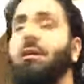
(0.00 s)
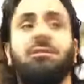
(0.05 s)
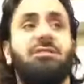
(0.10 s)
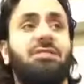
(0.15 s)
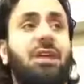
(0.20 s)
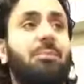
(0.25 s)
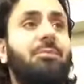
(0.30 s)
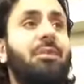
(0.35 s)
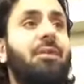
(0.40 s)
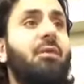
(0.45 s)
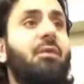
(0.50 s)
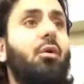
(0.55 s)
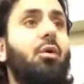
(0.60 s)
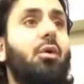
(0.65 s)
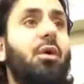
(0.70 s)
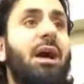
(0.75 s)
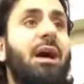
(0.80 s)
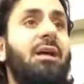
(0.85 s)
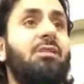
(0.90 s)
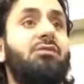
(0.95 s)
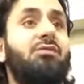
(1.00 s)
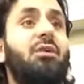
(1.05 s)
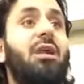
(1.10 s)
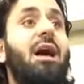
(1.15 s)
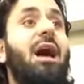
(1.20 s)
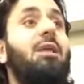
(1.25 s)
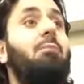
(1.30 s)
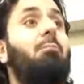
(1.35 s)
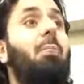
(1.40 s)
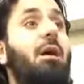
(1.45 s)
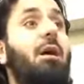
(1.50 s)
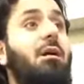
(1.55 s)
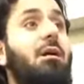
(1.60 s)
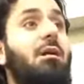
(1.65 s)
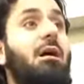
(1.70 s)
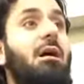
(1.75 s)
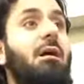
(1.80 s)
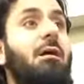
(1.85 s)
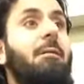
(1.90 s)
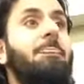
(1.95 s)
chapter in the Quran, Surah
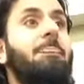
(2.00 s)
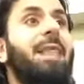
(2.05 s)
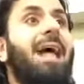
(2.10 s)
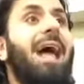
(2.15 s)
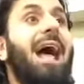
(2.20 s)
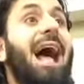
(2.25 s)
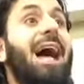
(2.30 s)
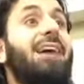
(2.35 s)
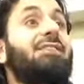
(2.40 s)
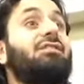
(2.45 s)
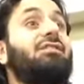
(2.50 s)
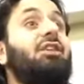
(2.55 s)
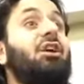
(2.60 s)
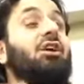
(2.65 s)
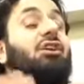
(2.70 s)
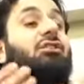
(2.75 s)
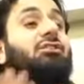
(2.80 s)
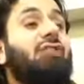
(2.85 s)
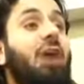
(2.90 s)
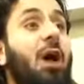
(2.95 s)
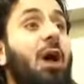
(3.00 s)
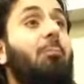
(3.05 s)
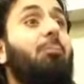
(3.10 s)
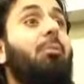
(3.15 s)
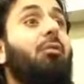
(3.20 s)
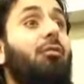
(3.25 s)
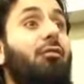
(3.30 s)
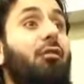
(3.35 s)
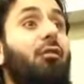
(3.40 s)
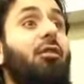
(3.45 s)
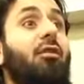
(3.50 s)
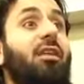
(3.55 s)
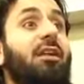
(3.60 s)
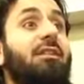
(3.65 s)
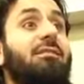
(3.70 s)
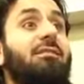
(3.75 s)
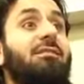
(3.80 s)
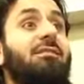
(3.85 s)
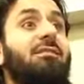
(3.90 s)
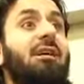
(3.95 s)
Al-Baqarah, as an example for
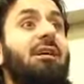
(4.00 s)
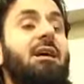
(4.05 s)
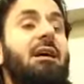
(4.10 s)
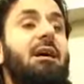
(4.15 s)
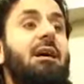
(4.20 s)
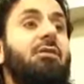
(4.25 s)
this.